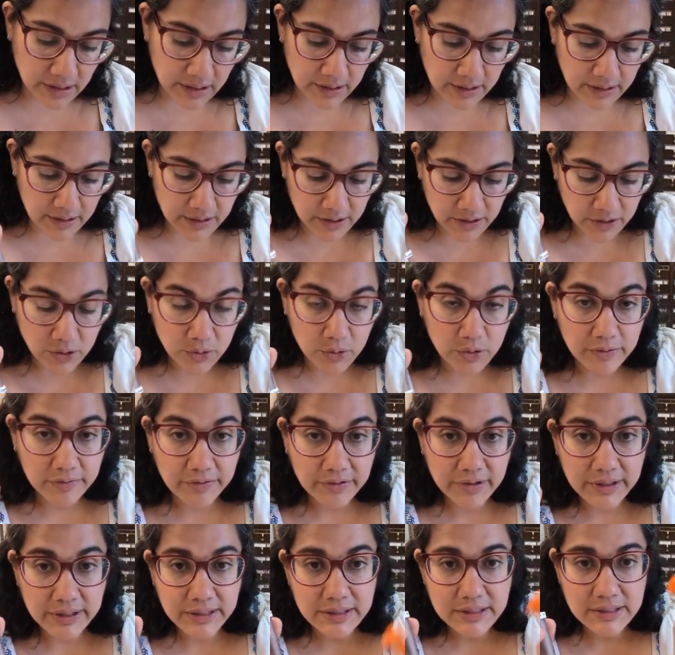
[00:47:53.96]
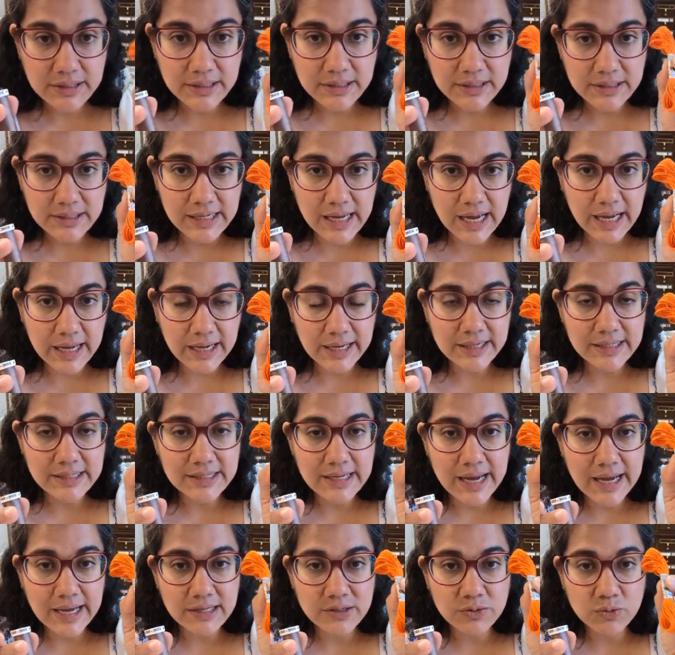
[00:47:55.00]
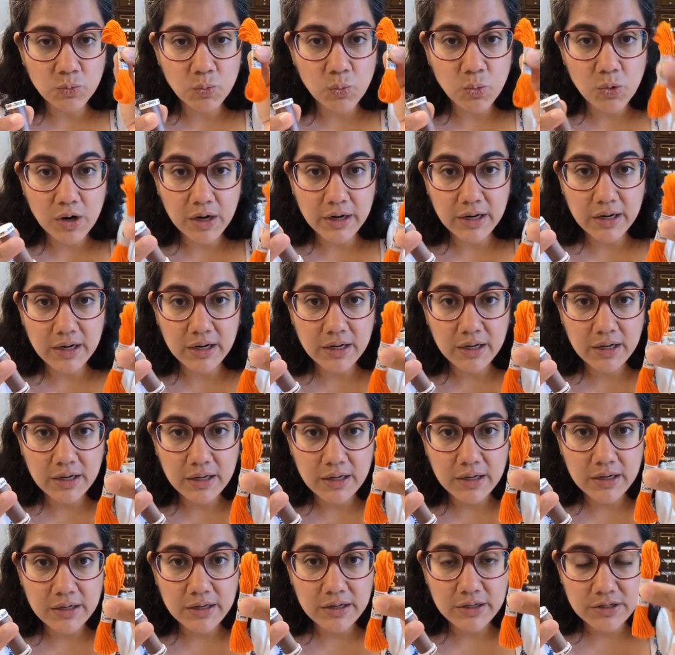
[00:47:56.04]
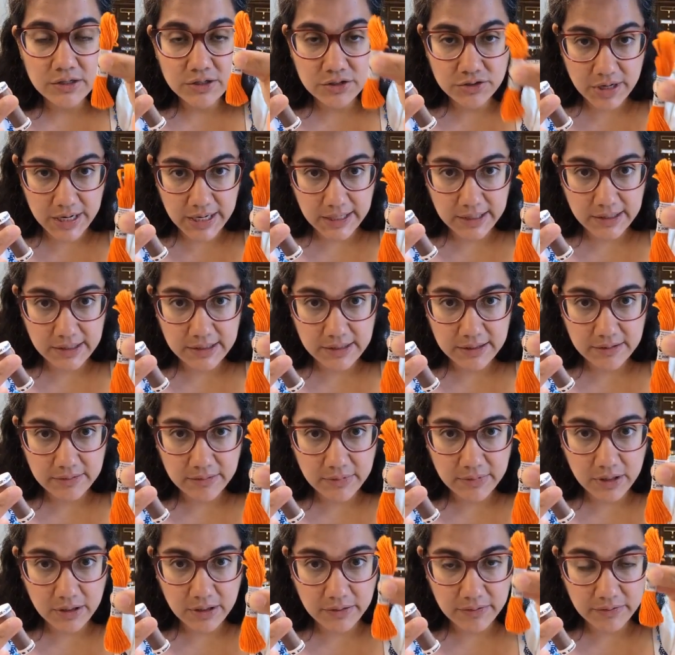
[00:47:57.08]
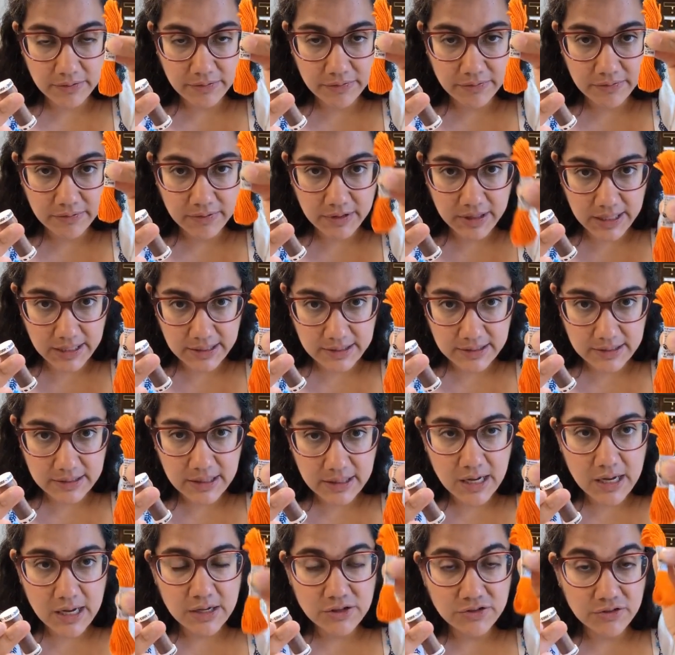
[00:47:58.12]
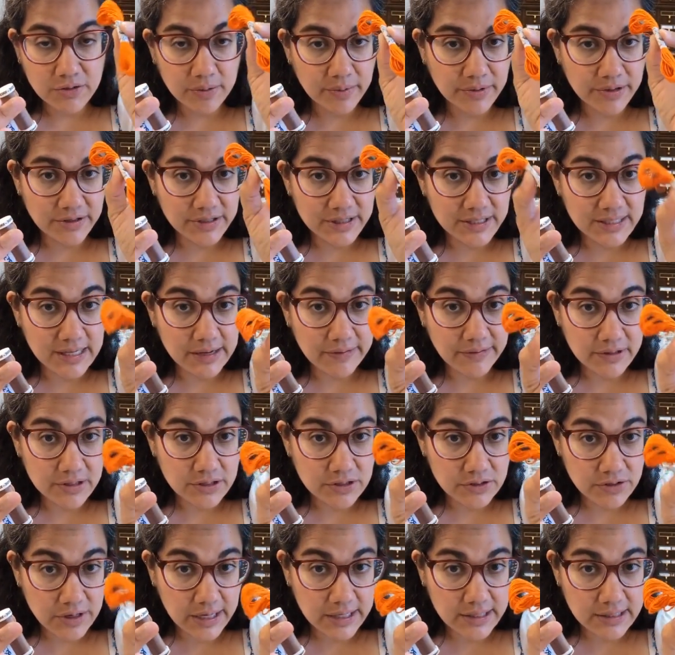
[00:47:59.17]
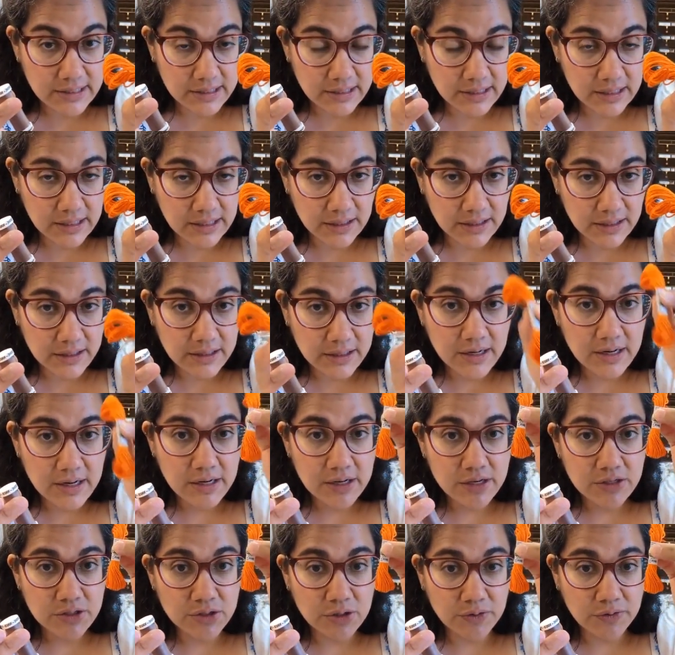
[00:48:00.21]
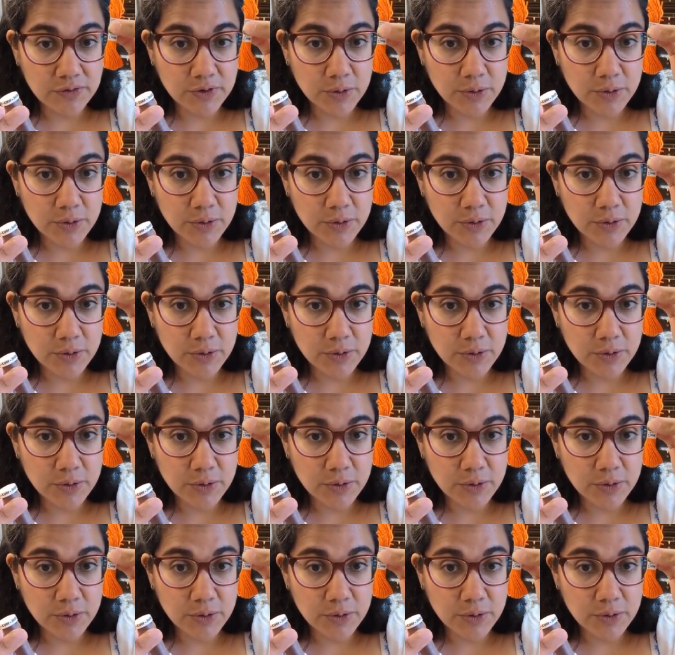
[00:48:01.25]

the equivalent size as 1 strand of this. So remember, there's 7 strands in here. So